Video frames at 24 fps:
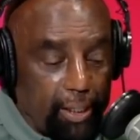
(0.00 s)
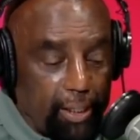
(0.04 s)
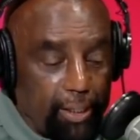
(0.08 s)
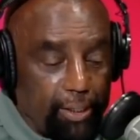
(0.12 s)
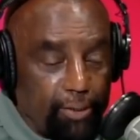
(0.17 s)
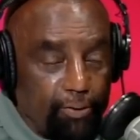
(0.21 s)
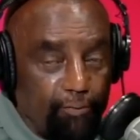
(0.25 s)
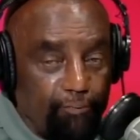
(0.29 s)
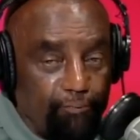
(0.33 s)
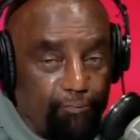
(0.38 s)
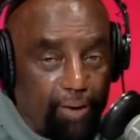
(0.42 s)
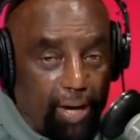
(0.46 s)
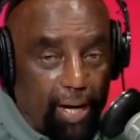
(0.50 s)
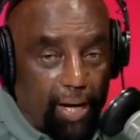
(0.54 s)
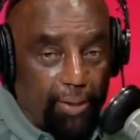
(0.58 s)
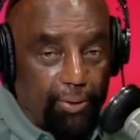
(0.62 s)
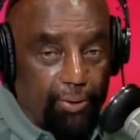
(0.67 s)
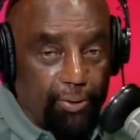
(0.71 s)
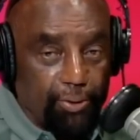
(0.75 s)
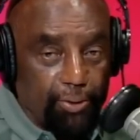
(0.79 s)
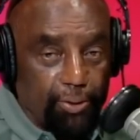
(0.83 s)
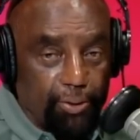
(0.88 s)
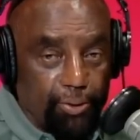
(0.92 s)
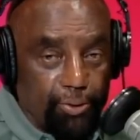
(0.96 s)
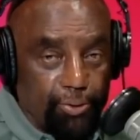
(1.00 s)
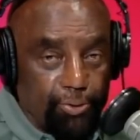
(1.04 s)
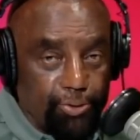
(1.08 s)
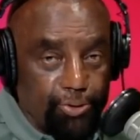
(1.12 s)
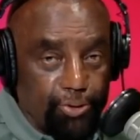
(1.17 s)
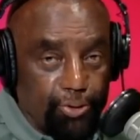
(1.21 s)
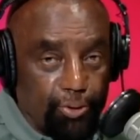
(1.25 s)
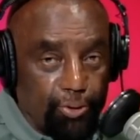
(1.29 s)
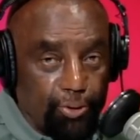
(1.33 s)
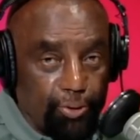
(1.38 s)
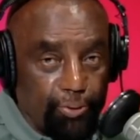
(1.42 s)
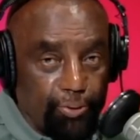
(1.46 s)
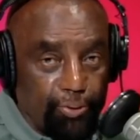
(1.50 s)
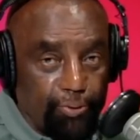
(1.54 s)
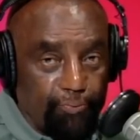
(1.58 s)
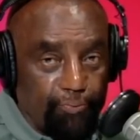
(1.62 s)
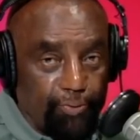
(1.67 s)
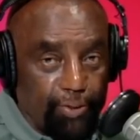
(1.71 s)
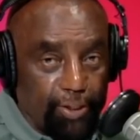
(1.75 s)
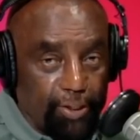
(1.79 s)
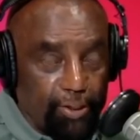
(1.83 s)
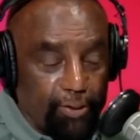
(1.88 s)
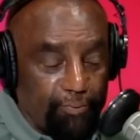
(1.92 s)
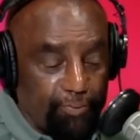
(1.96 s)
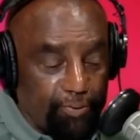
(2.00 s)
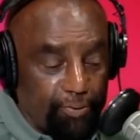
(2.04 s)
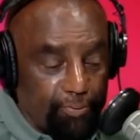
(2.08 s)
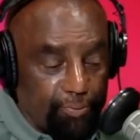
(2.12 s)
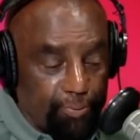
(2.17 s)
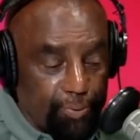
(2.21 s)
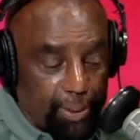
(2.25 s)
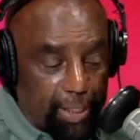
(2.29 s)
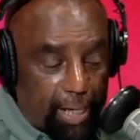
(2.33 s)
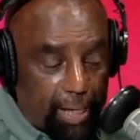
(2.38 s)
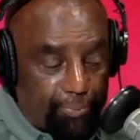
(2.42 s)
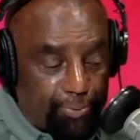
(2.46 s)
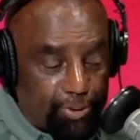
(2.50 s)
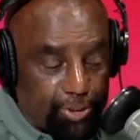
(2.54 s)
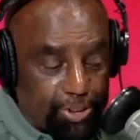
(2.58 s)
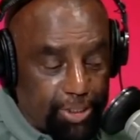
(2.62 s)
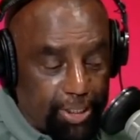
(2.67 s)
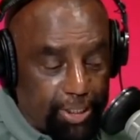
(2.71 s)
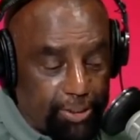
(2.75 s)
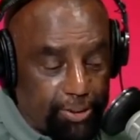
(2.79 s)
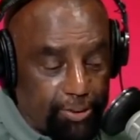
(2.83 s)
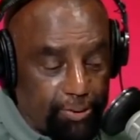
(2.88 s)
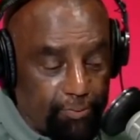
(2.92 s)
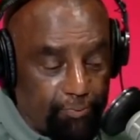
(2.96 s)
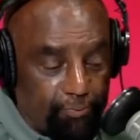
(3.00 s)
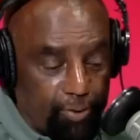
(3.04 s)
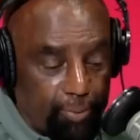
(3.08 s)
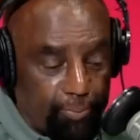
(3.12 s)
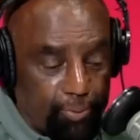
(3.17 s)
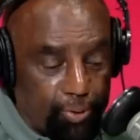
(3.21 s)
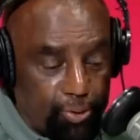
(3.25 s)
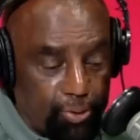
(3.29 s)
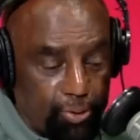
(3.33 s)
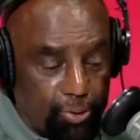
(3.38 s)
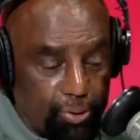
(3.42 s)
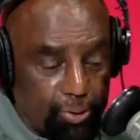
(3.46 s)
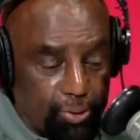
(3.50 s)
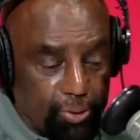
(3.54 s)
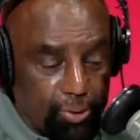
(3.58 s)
And your father, you forgive him for not protecting you from her?